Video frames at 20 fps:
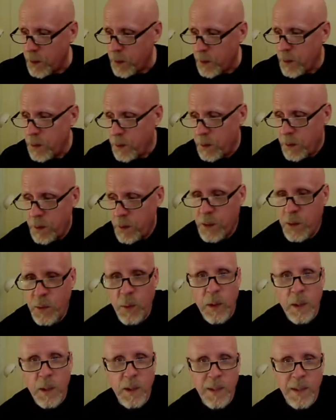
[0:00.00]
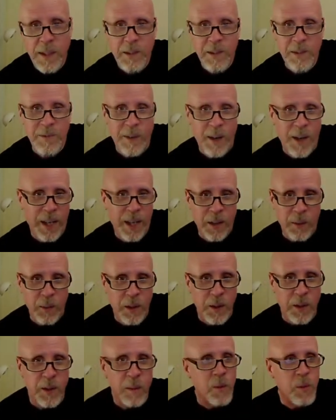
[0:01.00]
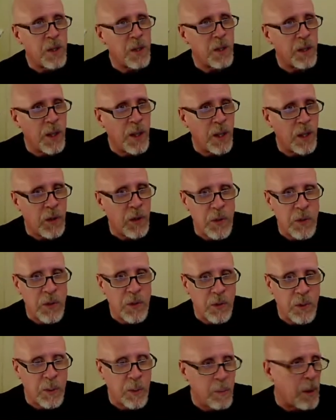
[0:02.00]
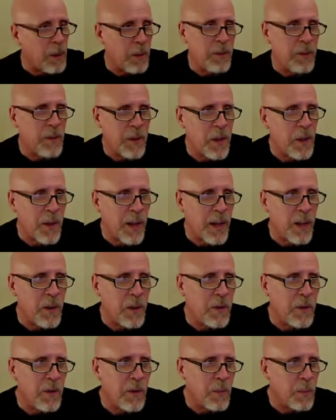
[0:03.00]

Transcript: This work, that's fine when the number's in the hundreds or maybe even the thousands.